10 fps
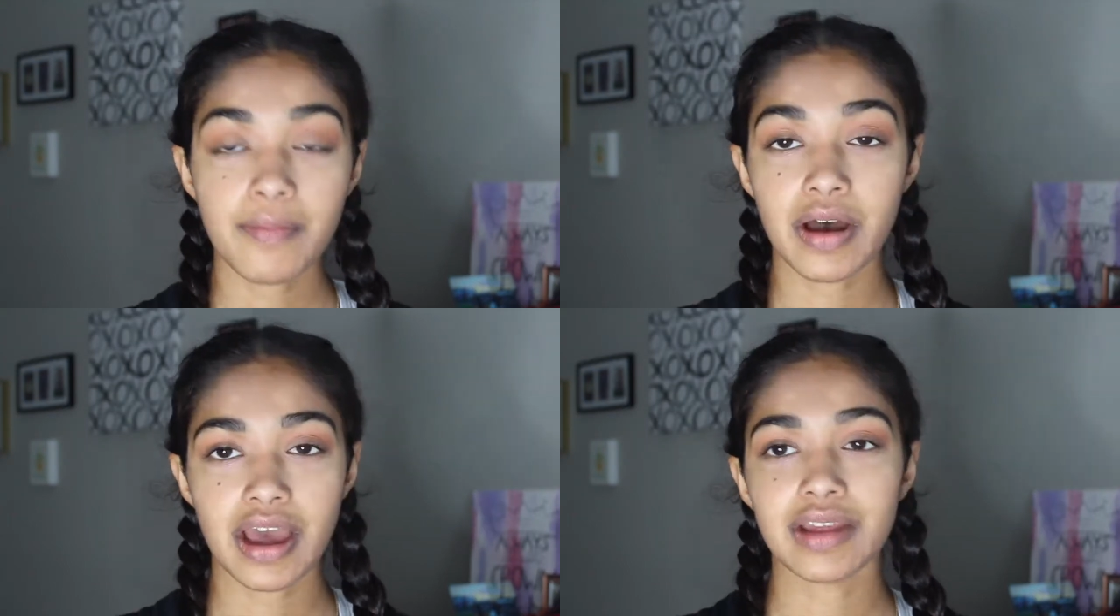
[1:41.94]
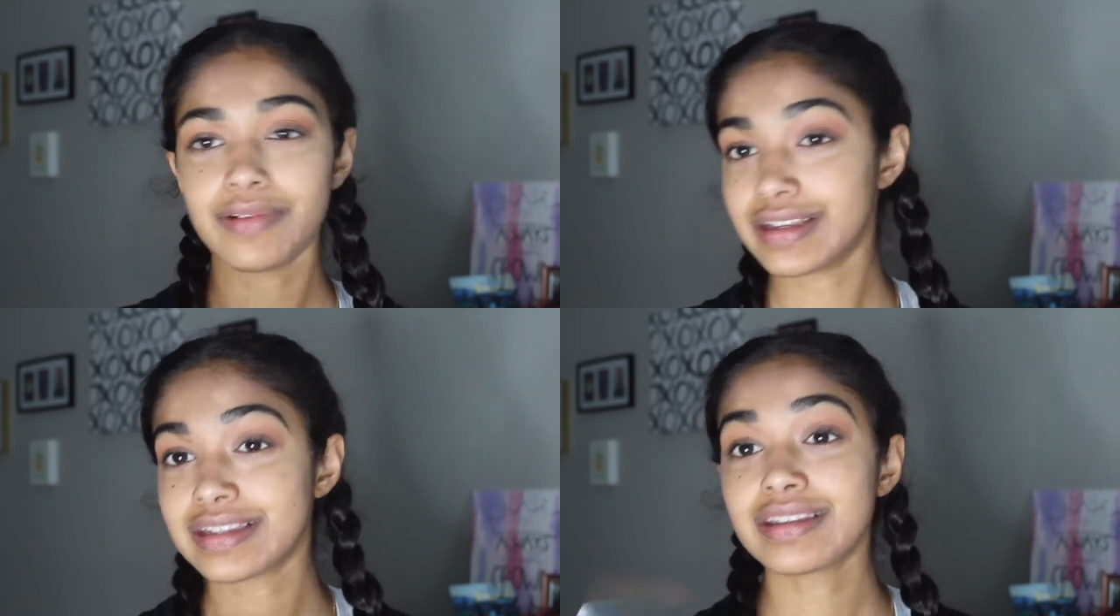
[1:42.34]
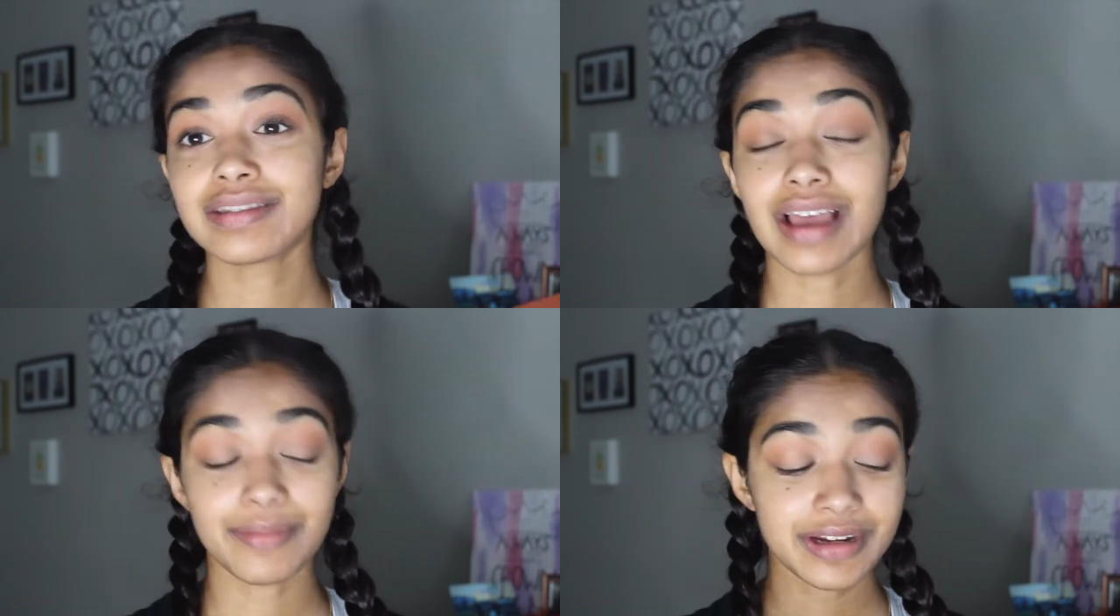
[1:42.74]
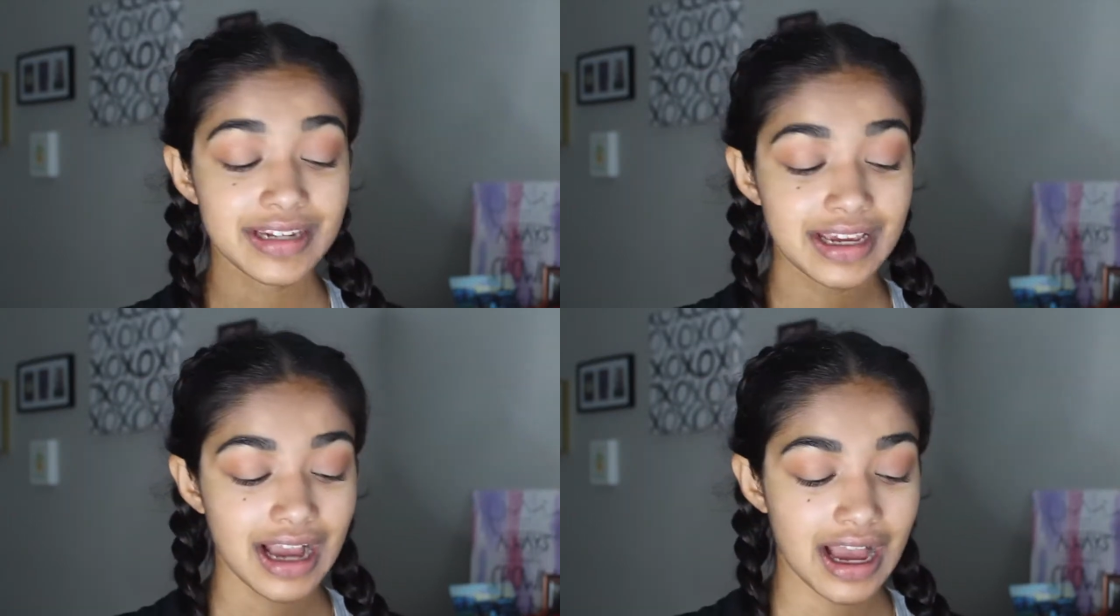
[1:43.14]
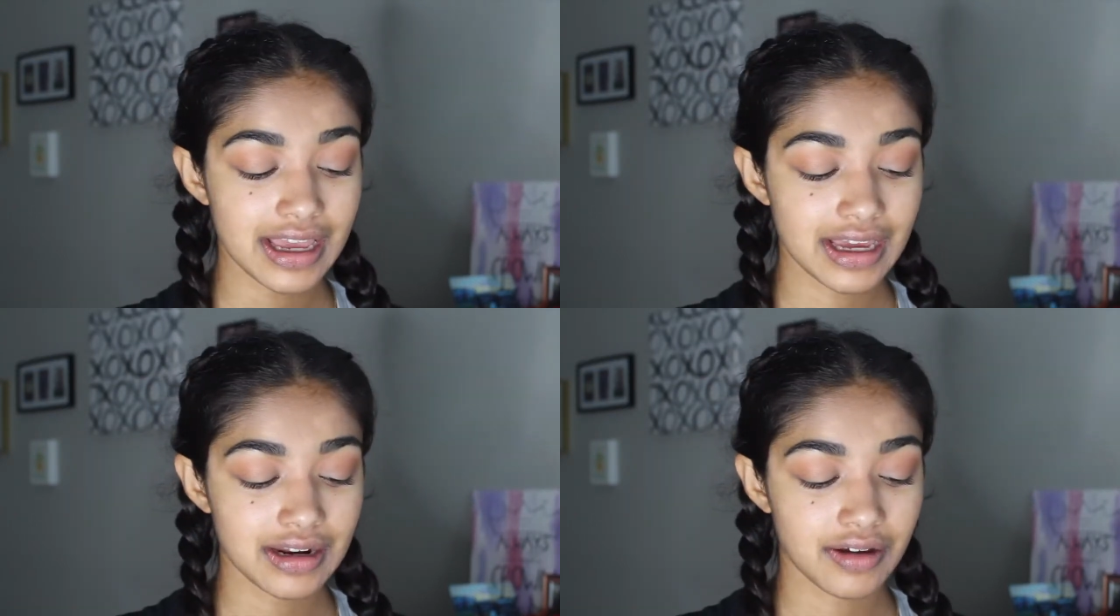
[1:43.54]
But anyways, I'm going to take
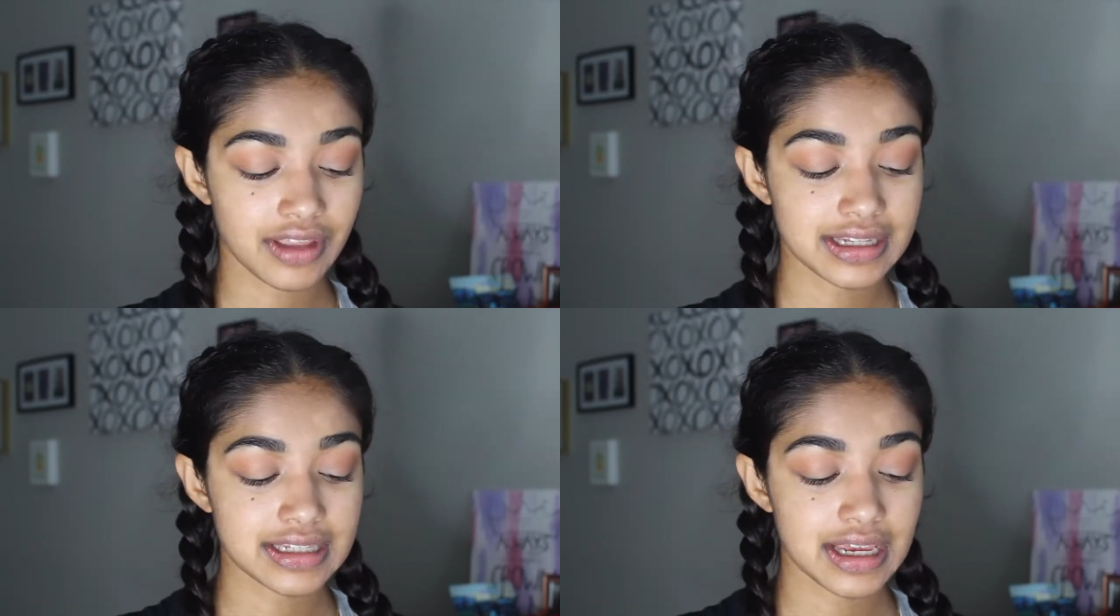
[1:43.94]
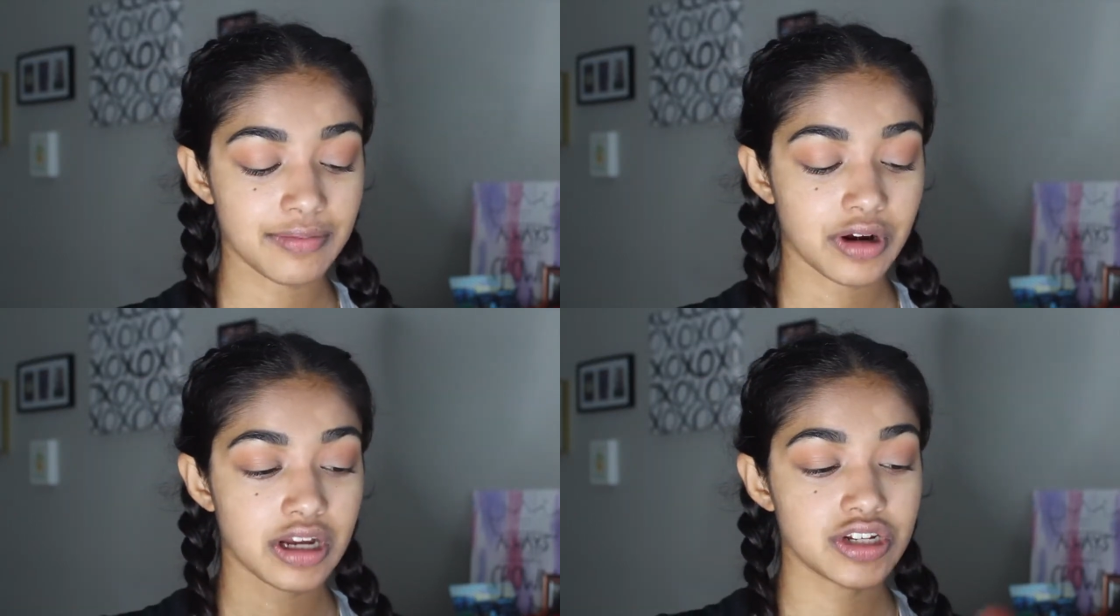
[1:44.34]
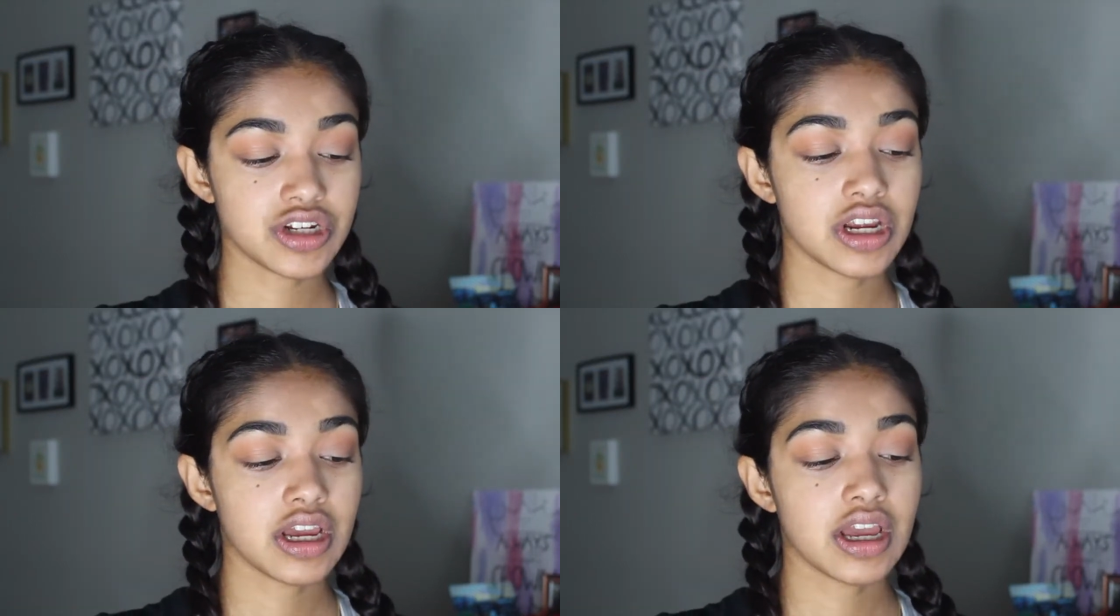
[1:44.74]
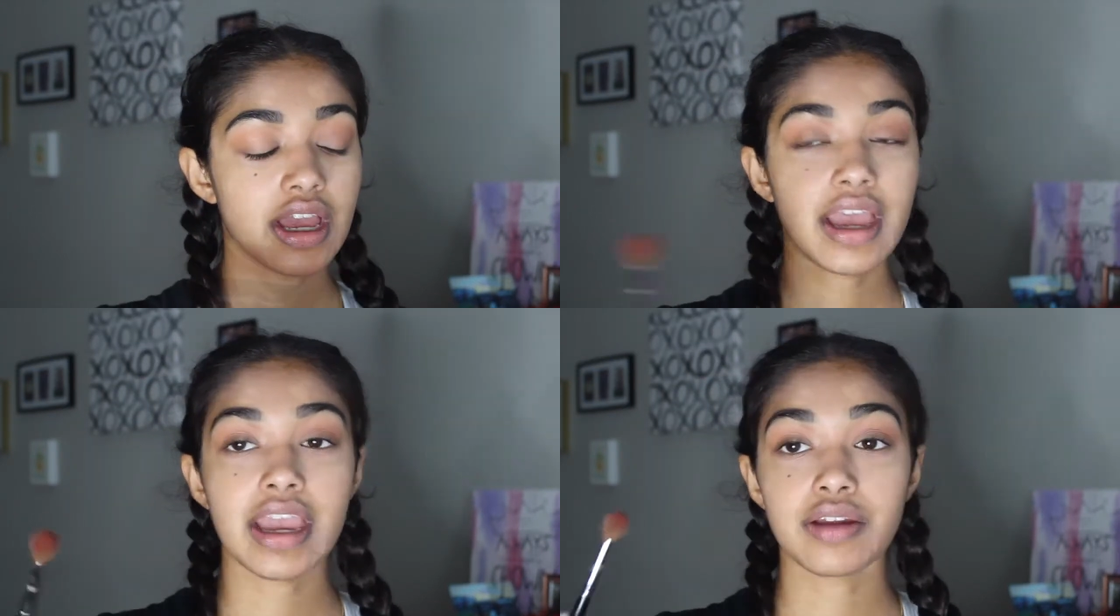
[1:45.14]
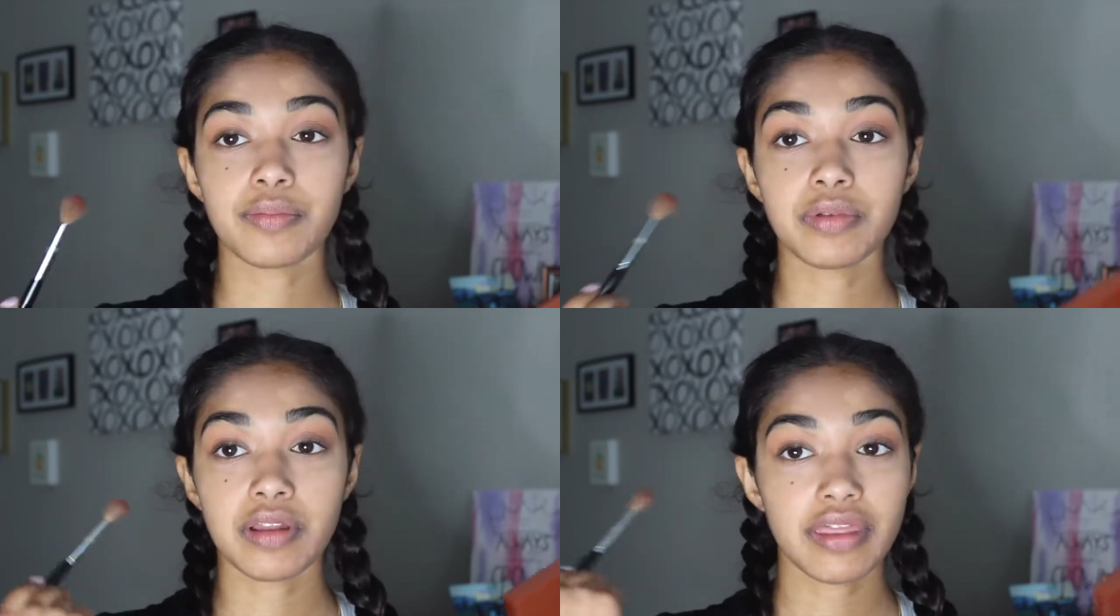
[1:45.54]
Cayenne on that same brush
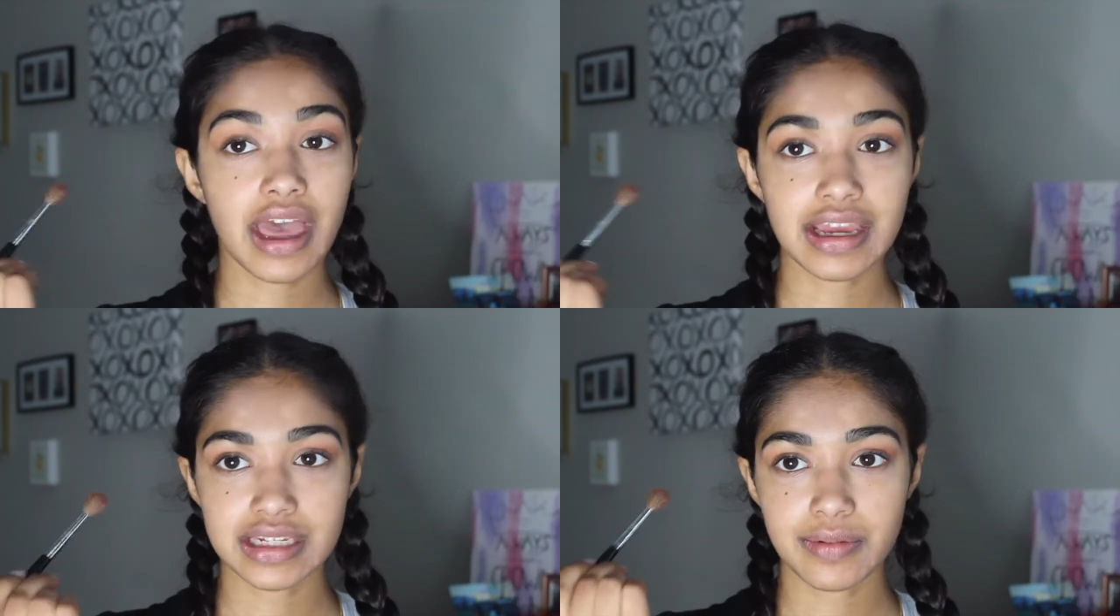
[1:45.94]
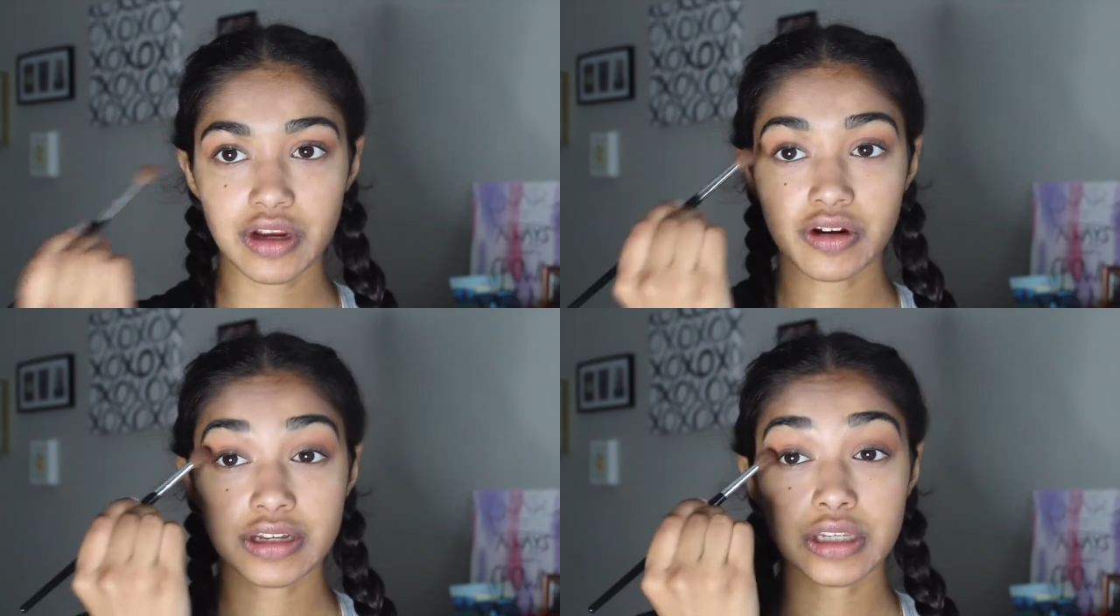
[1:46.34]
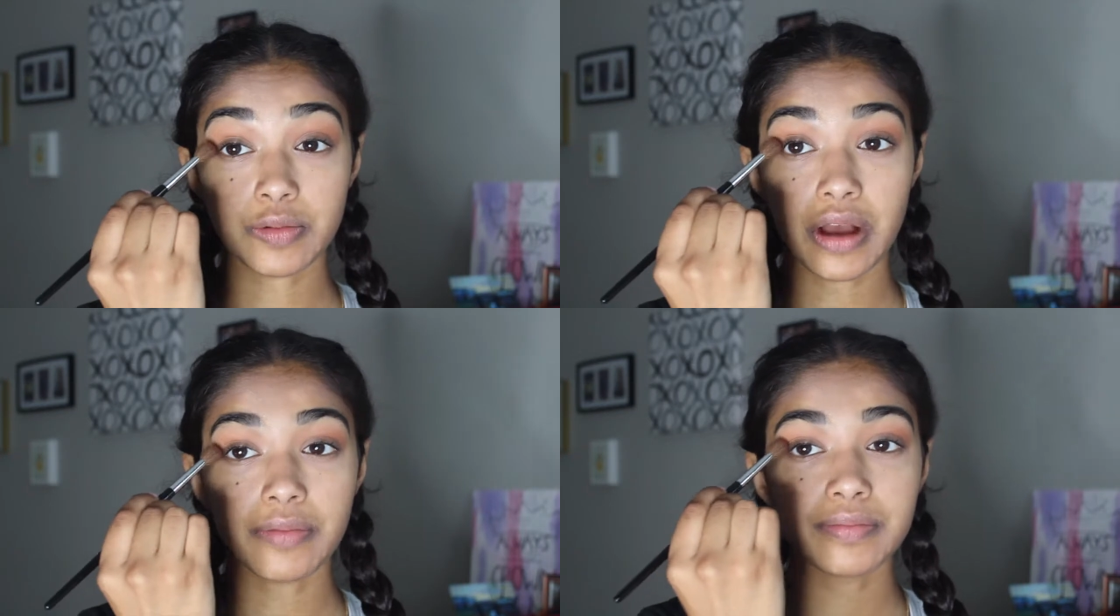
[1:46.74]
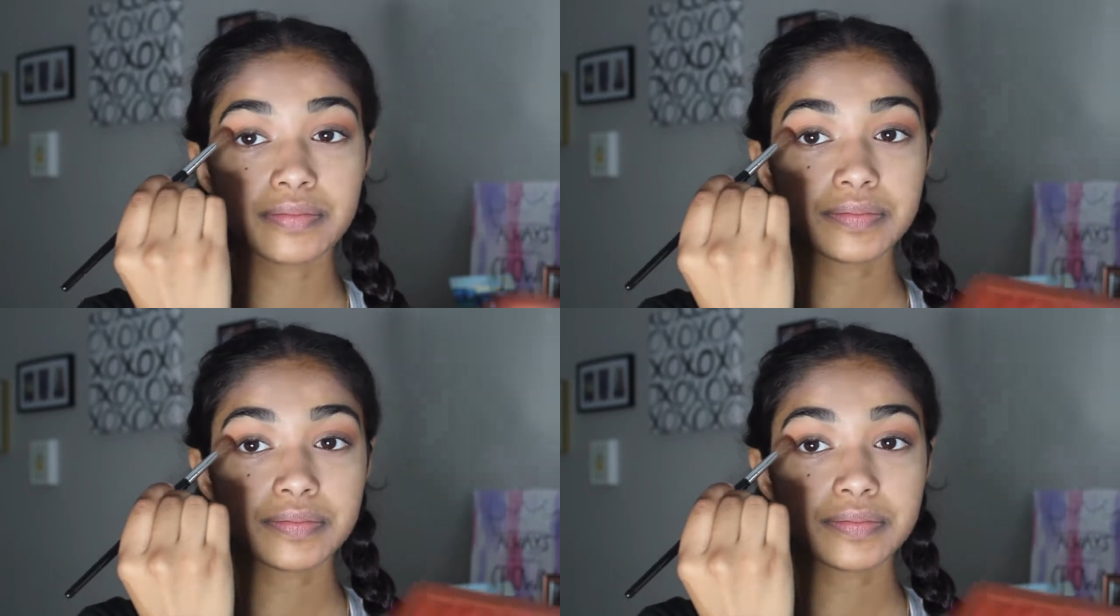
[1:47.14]
and blend that into my crease as well.